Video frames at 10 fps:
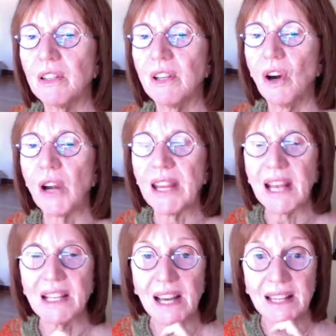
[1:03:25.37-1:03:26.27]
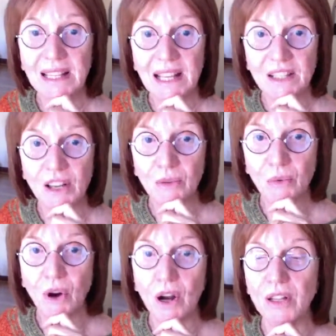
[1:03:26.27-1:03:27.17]
Okay, I think that's on
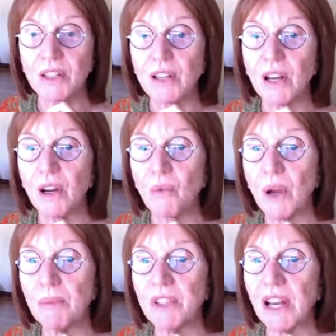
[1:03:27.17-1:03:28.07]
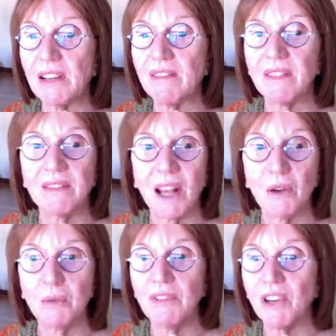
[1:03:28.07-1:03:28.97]
Ron's website. That
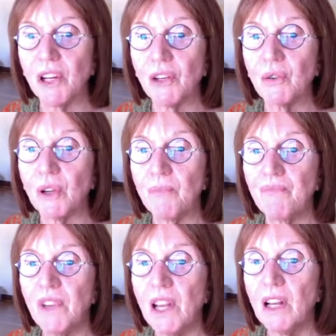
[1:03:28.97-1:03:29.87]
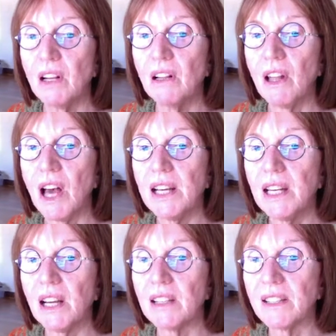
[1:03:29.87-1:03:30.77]
would be very cool.
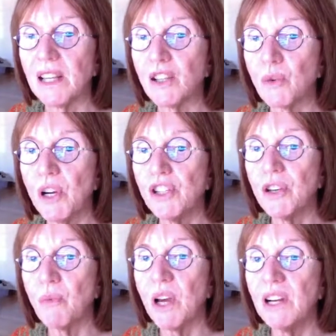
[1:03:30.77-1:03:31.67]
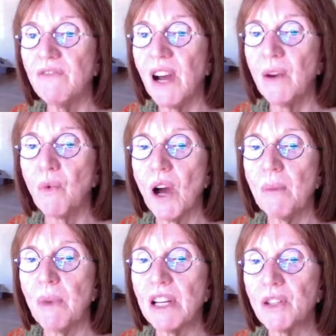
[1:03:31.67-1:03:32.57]
Claudia says, question, what if I want
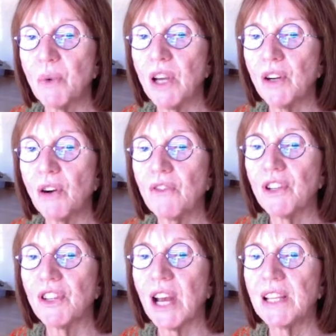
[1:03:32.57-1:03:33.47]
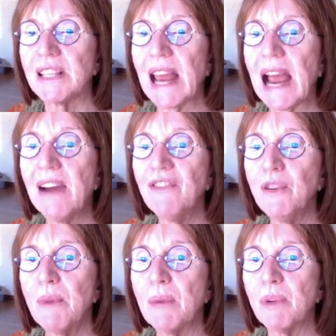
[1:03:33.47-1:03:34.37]
my sweater oversized after
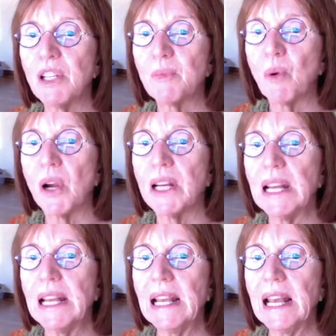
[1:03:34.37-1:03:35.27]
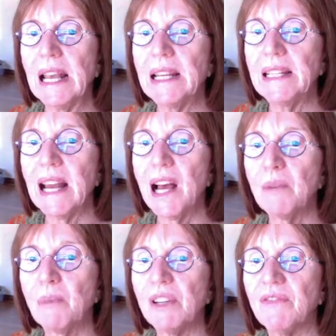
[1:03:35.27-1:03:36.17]
my bust point and
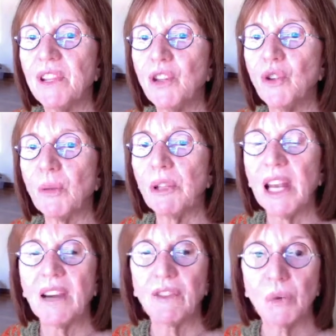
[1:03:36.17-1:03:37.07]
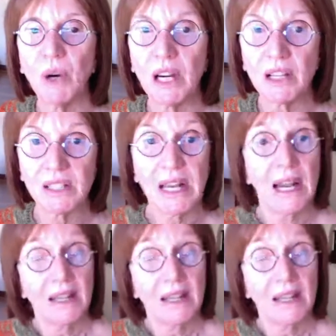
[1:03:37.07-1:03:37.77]
down, but fit normally everywhere else?